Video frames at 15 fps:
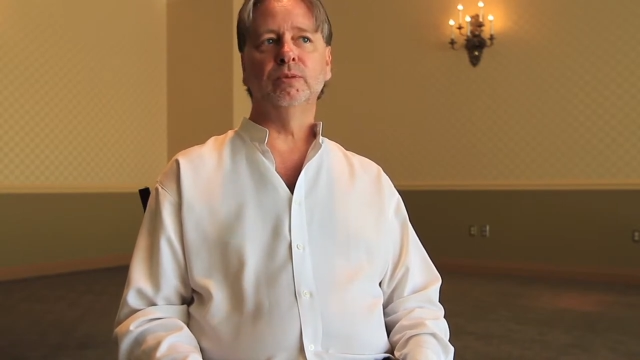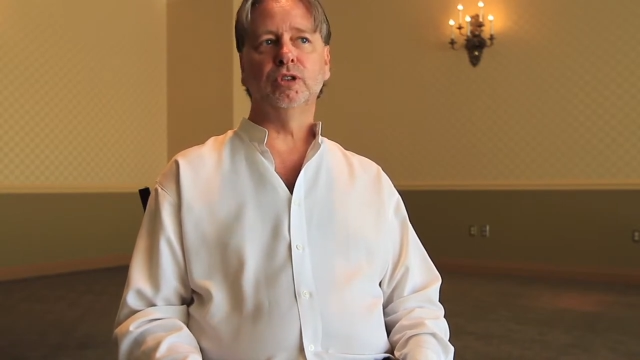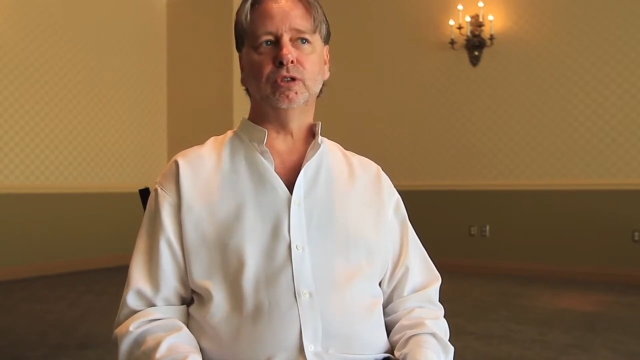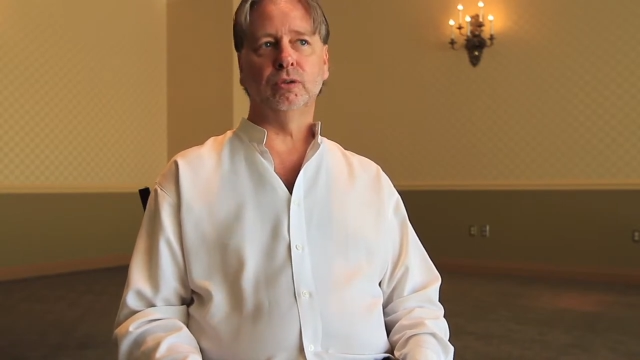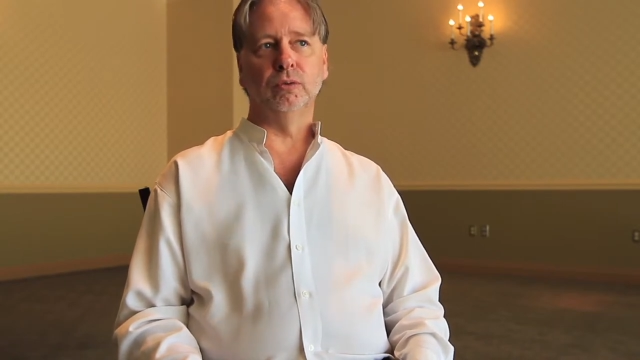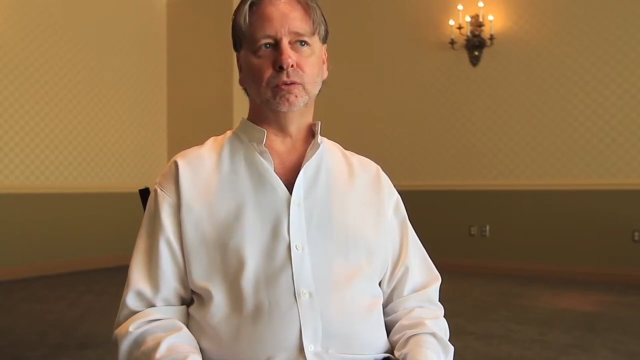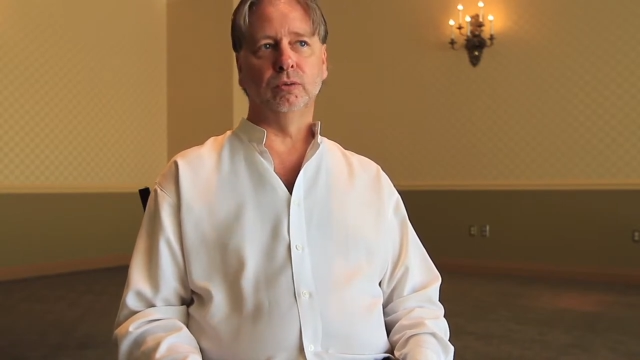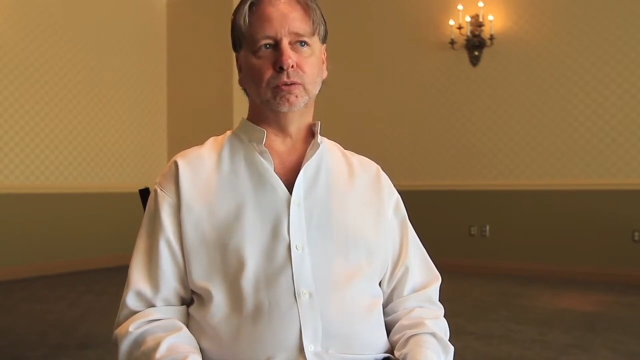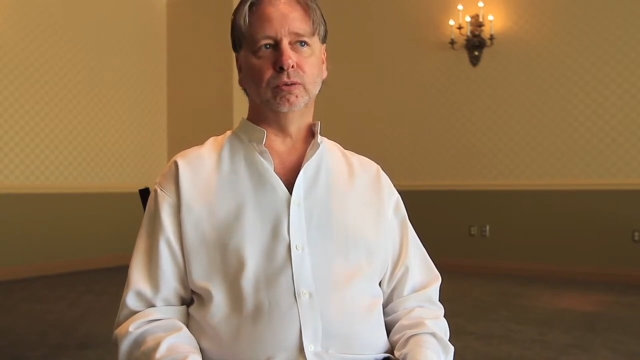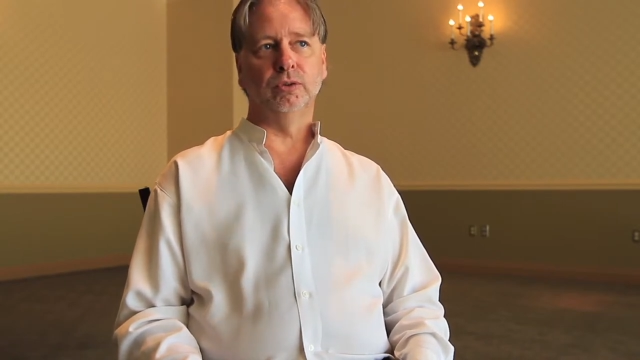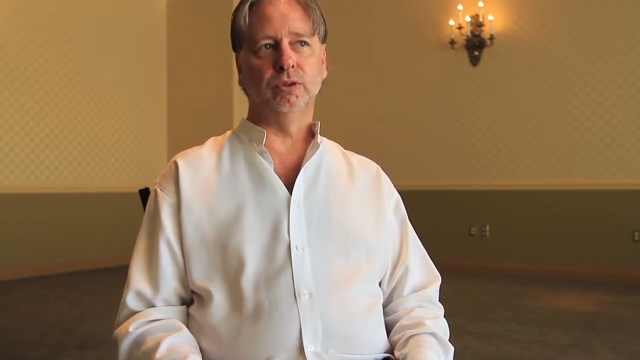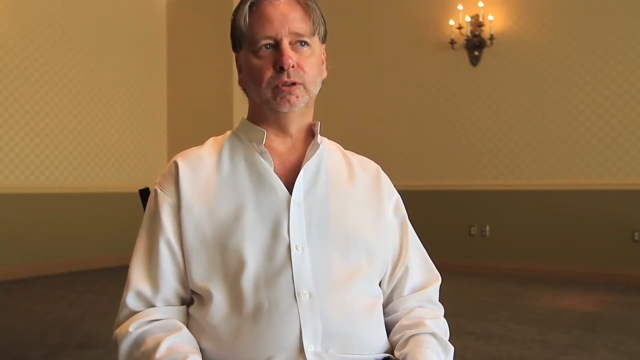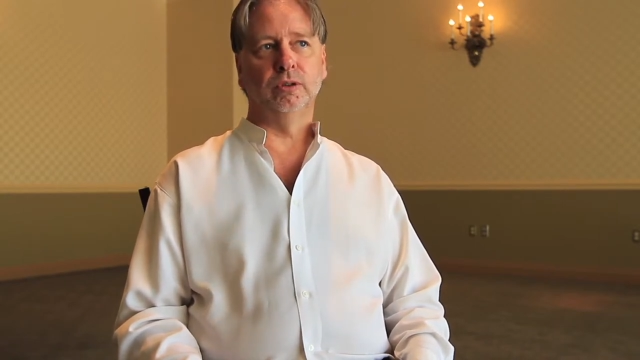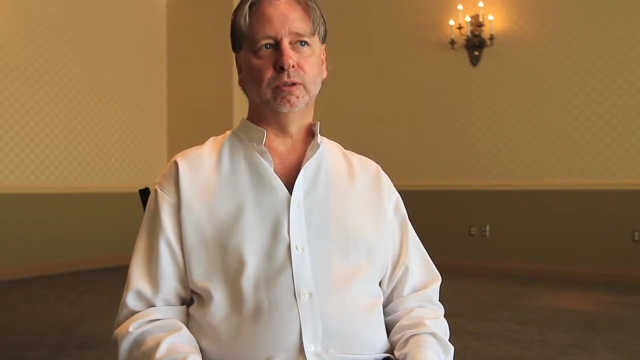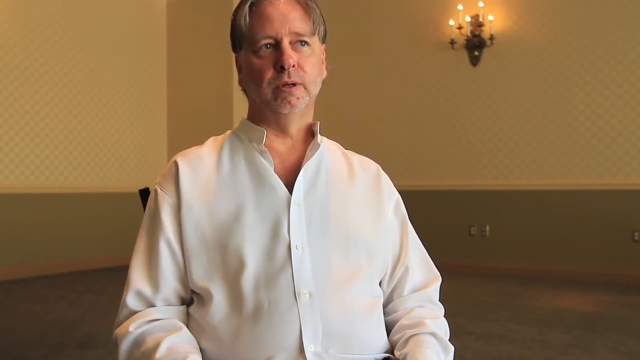
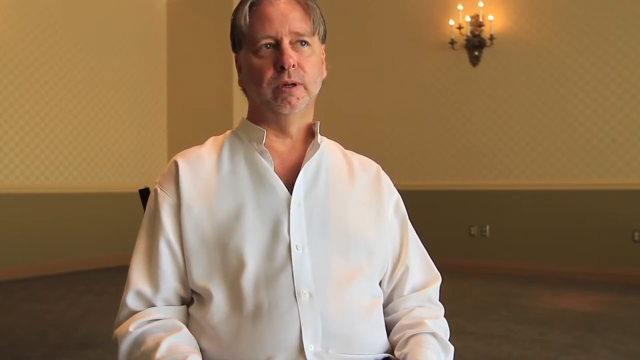schools